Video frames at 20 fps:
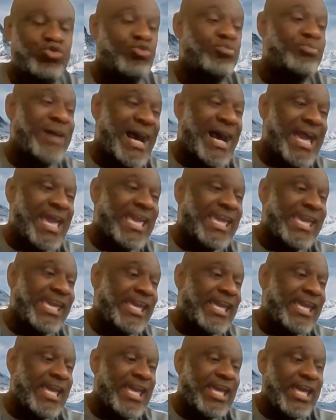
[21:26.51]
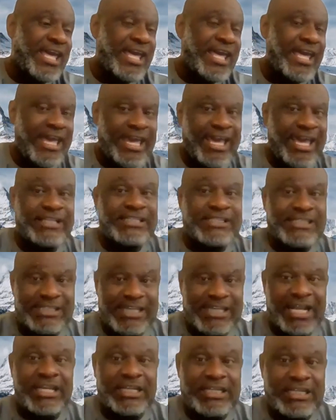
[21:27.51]
to buy and
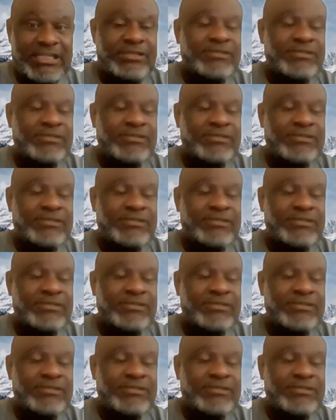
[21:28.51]
sell